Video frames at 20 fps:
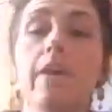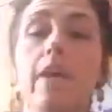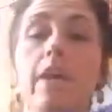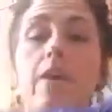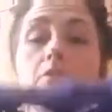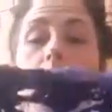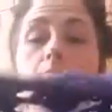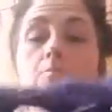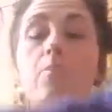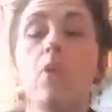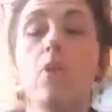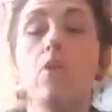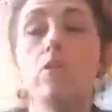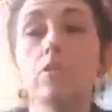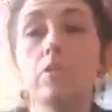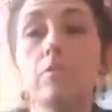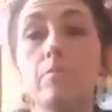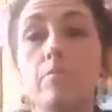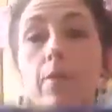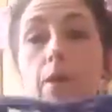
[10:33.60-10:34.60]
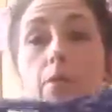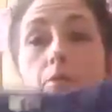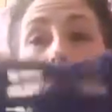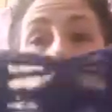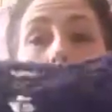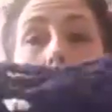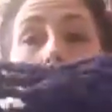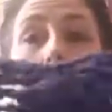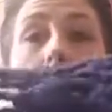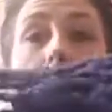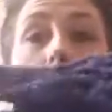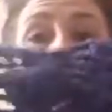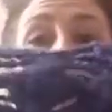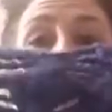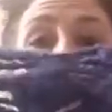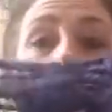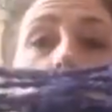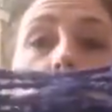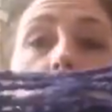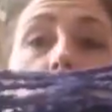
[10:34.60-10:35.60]
those box and bow cowls
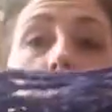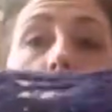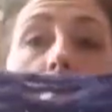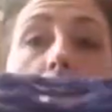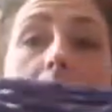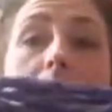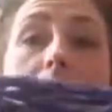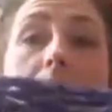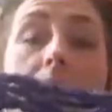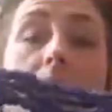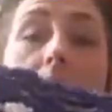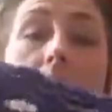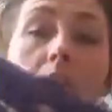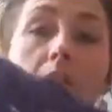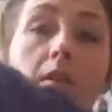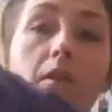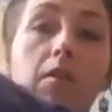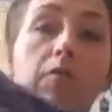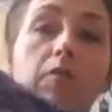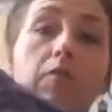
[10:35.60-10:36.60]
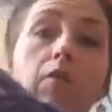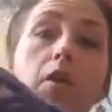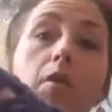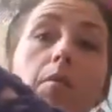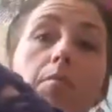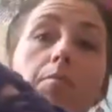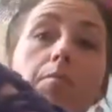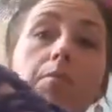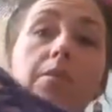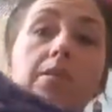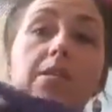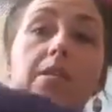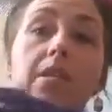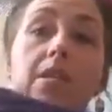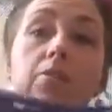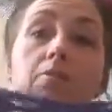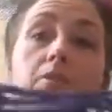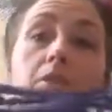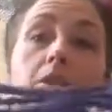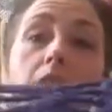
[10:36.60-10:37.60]
that I've been making from the
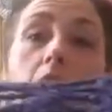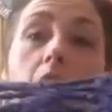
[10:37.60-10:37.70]
Secret